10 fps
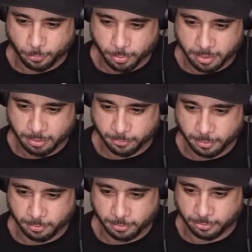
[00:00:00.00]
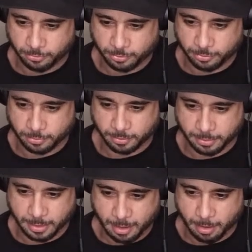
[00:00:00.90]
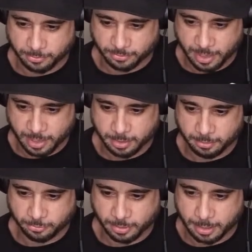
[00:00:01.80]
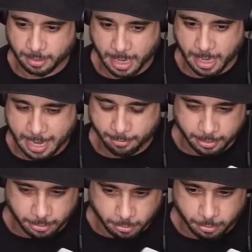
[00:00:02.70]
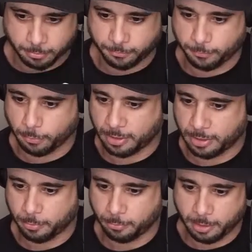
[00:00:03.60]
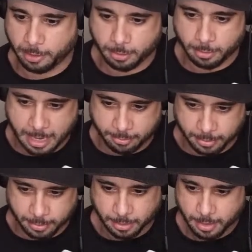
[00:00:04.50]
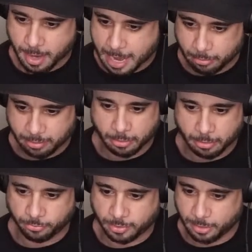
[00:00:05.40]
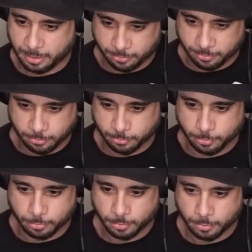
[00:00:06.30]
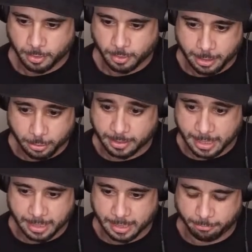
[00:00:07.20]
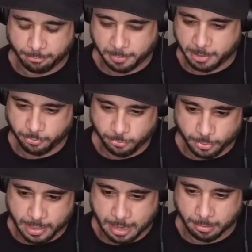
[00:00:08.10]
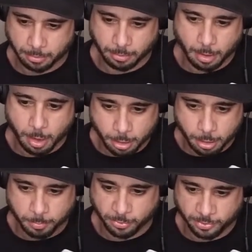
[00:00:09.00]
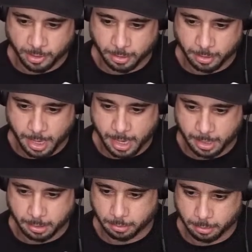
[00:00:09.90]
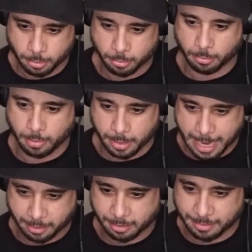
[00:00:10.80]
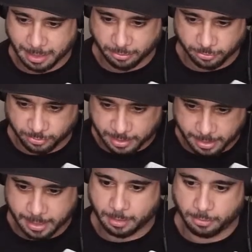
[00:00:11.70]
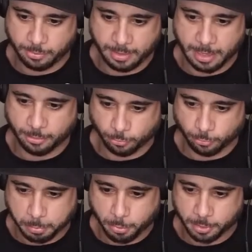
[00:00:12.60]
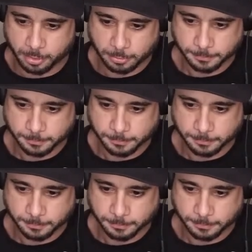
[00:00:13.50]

working for you just to get on stage and having your full-time career, having everything else that you need to do in your daily lives because you're not 100% an athlete that's just dedicated to the actual sport?